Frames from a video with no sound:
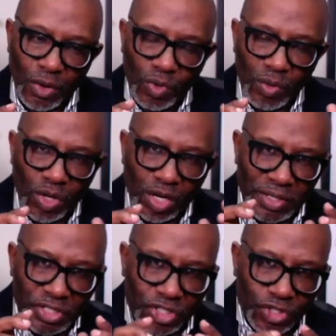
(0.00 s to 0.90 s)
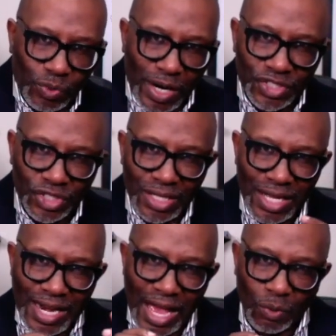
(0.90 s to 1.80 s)
We want to be stretched
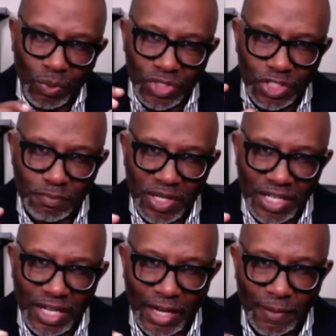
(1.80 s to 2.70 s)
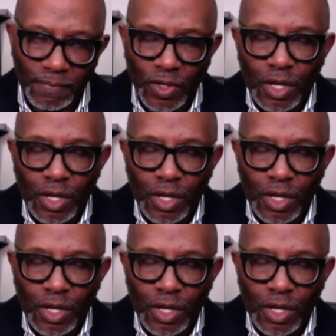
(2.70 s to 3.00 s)
in our speaking.